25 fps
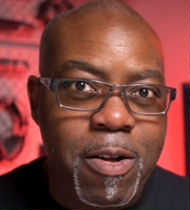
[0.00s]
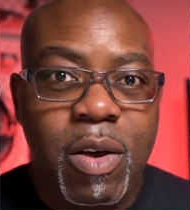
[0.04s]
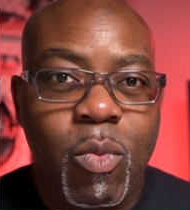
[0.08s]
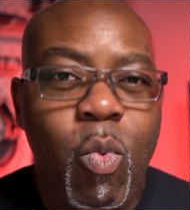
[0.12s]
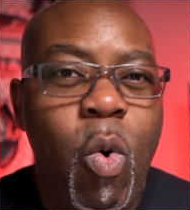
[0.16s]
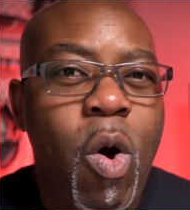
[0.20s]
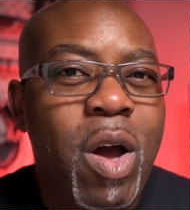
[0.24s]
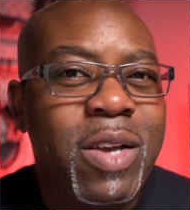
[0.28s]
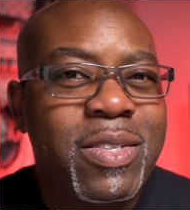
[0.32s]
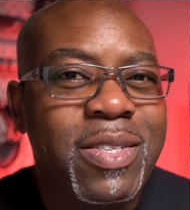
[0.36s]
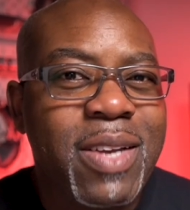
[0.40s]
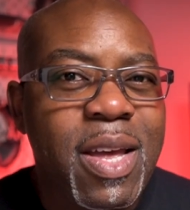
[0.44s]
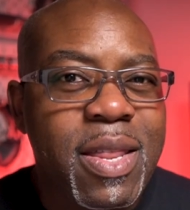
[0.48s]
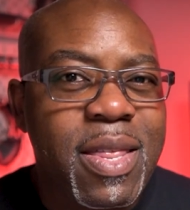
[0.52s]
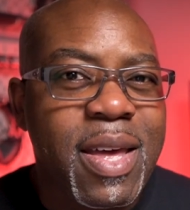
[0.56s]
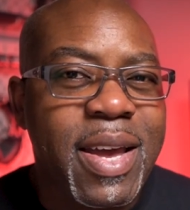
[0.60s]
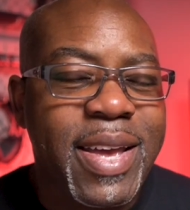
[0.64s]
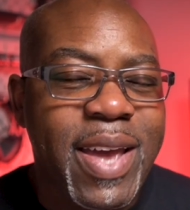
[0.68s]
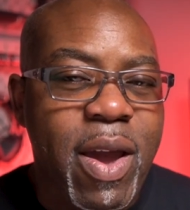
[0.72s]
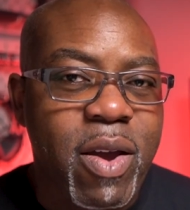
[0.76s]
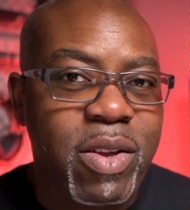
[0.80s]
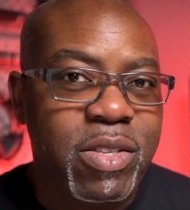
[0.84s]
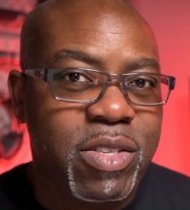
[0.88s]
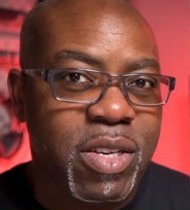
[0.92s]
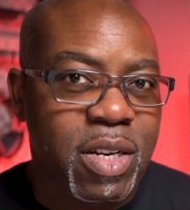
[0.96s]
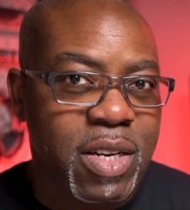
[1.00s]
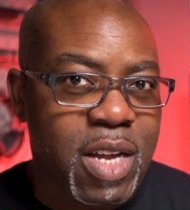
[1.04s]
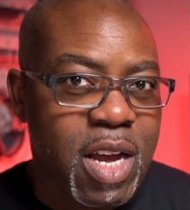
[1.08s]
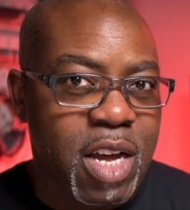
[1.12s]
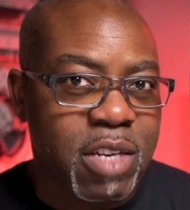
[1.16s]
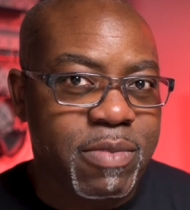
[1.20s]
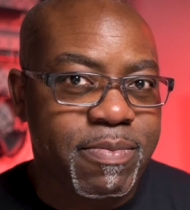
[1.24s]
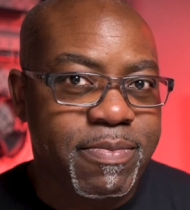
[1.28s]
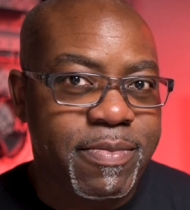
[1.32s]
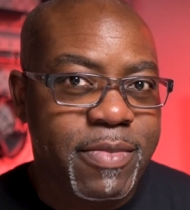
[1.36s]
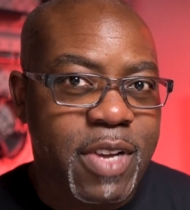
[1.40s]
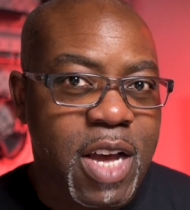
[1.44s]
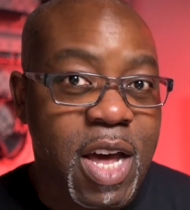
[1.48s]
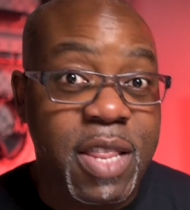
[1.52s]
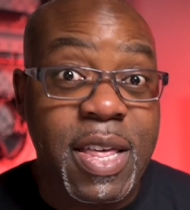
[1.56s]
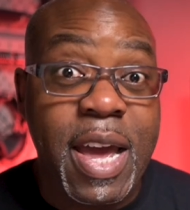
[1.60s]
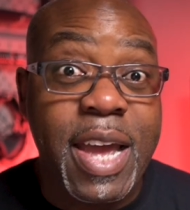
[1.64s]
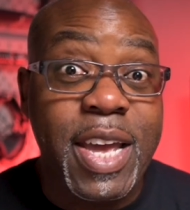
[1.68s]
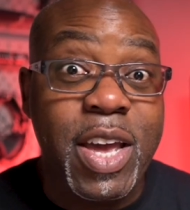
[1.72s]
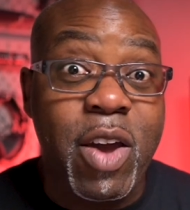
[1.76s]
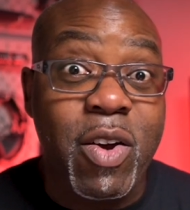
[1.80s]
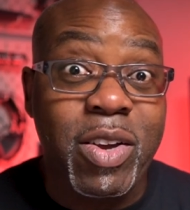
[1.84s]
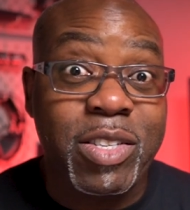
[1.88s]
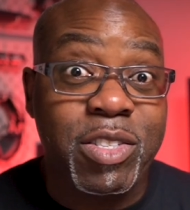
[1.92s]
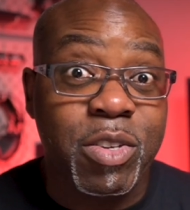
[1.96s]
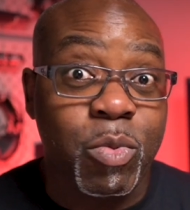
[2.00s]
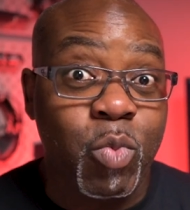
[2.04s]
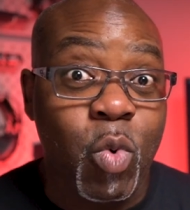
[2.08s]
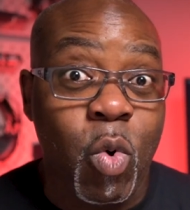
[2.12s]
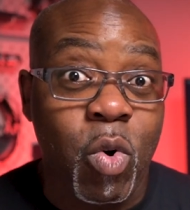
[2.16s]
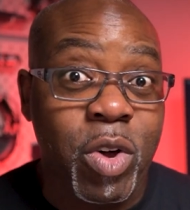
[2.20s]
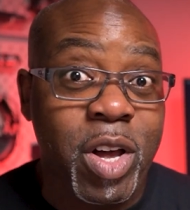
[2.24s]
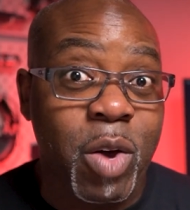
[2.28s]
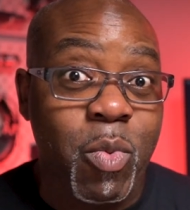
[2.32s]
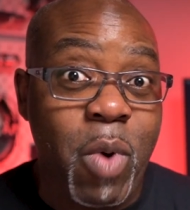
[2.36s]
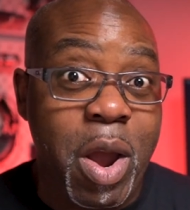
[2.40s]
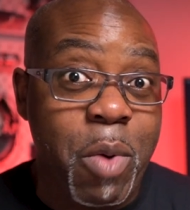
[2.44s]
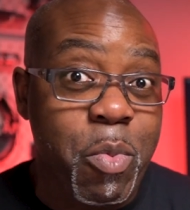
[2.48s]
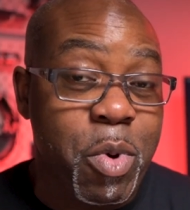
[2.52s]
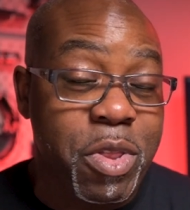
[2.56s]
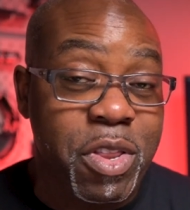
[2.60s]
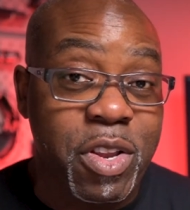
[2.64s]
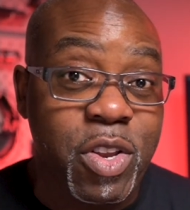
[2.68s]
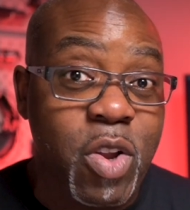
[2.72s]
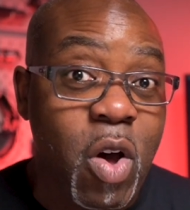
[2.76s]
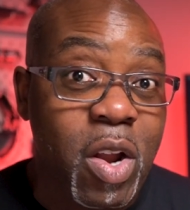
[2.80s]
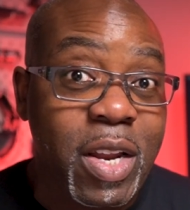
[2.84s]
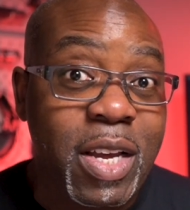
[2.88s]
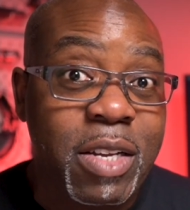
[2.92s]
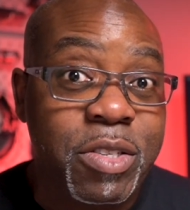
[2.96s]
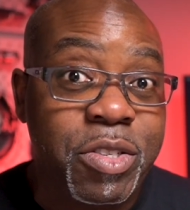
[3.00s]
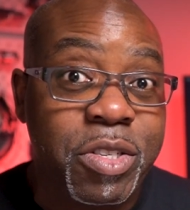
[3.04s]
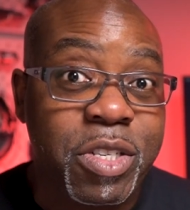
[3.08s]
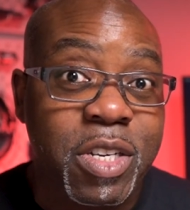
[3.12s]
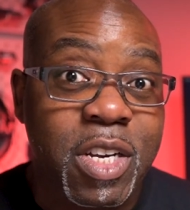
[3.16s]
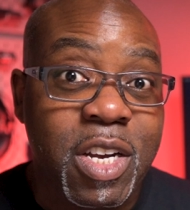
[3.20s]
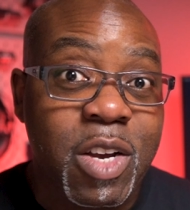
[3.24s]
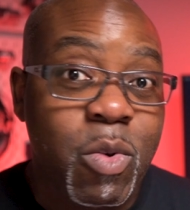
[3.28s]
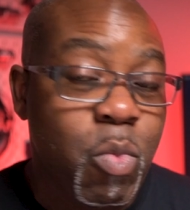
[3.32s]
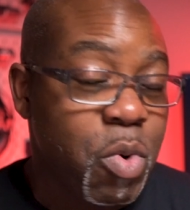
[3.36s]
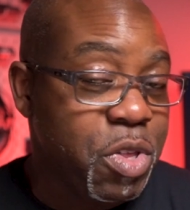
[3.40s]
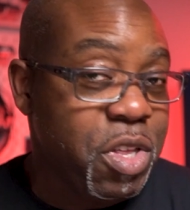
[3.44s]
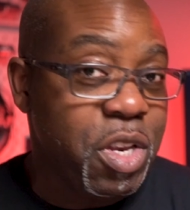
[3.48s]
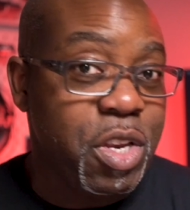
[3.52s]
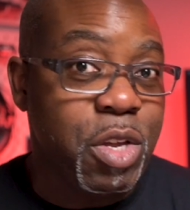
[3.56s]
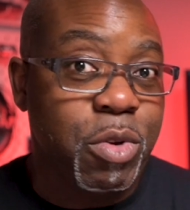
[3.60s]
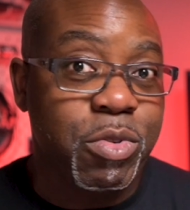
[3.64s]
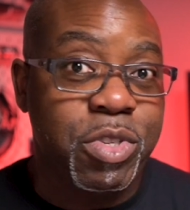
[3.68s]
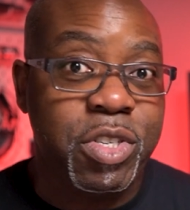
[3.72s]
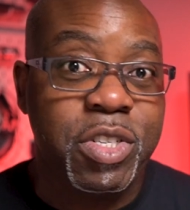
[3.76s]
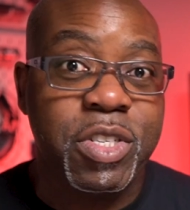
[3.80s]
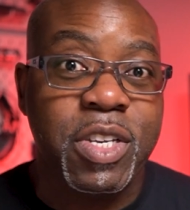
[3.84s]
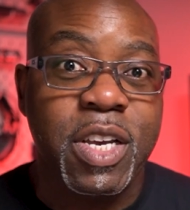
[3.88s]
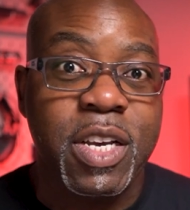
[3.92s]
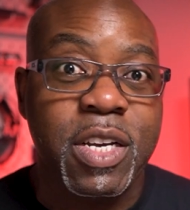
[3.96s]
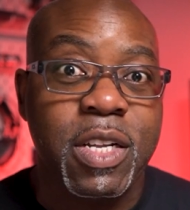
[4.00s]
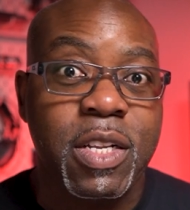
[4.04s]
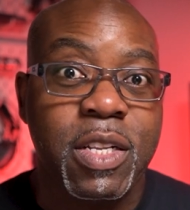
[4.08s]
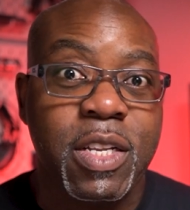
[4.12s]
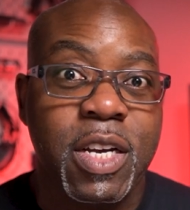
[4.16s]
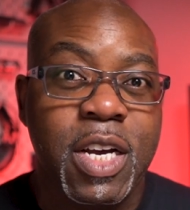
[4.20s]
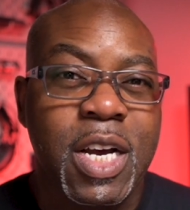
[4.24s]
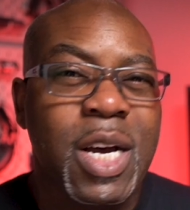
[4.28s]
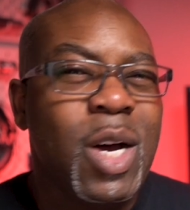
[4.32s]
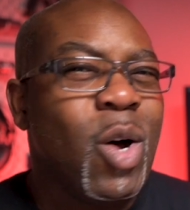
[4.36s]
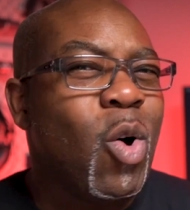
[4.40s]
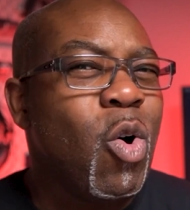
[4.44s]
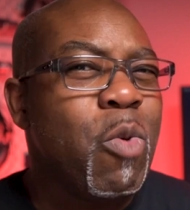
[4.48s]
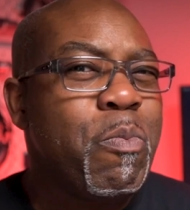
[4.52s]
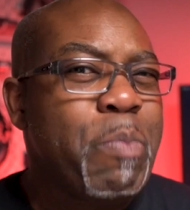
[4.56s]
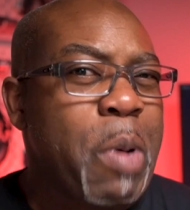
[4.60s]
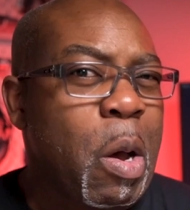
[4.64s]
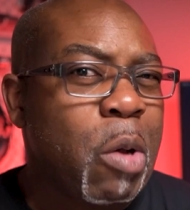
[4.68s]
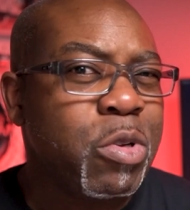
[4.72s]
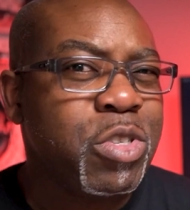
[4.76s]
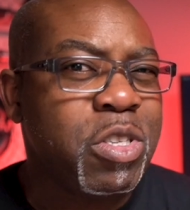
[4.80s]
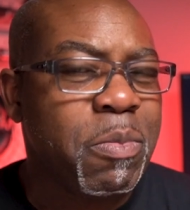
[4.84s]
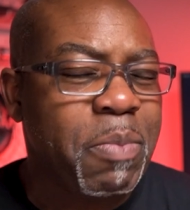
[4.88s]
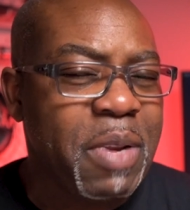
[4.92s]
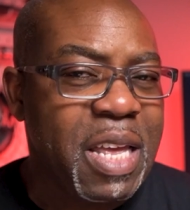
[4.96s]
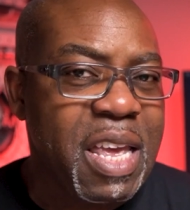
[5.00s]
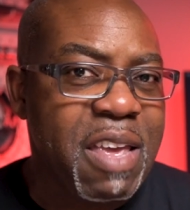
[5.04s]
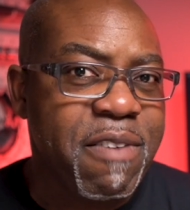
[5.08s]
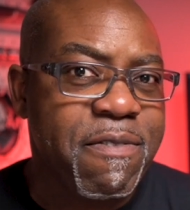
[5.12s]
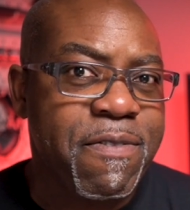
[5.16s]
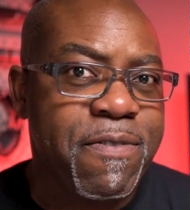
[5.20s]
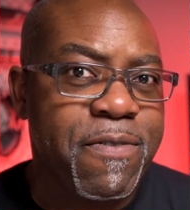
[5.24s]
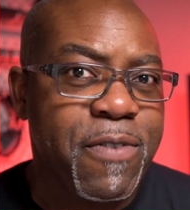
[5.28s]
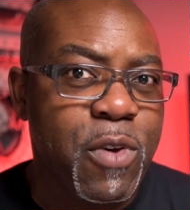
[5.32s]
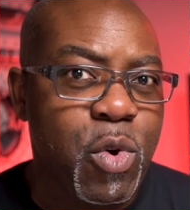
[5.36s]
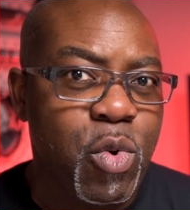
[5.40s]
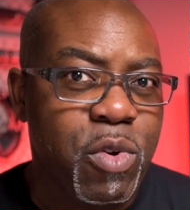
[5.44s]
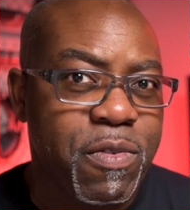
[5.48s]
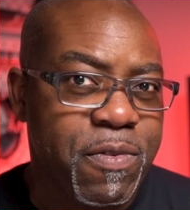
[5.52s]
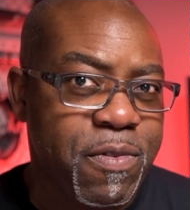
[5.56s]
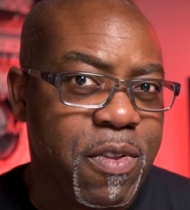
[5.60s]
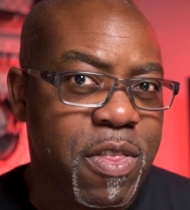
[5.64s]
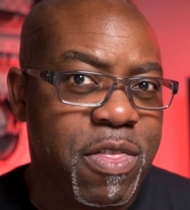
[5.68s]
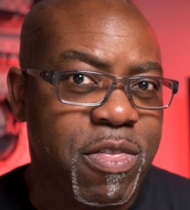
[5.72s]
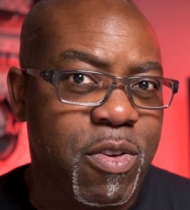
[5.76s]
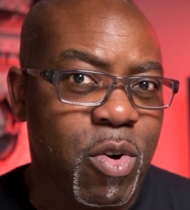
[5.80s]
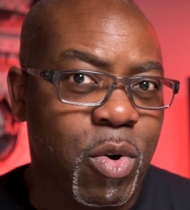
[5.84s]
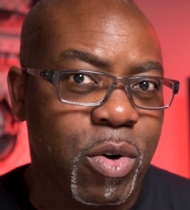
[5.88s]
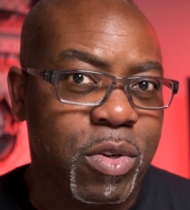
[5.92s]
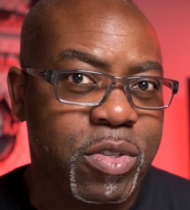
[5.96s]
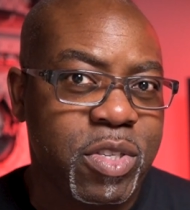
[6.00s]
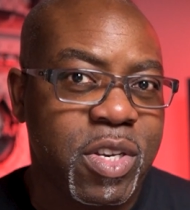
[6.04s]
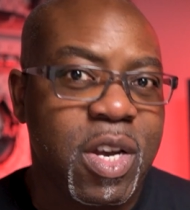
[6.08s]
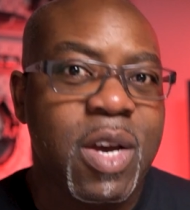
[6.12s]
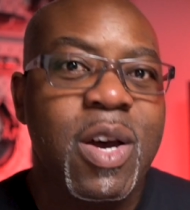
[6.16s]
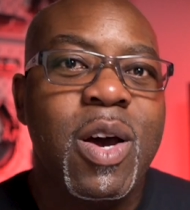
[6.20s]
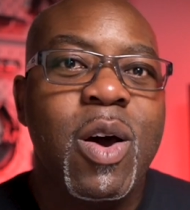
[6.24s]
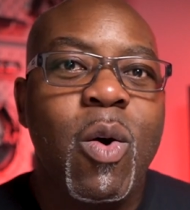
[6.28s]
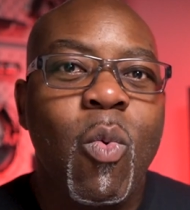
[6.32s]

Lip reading: What is it they're going to learn? Are they going to walk away with knowledge, with a new skill, or possibly food for thought?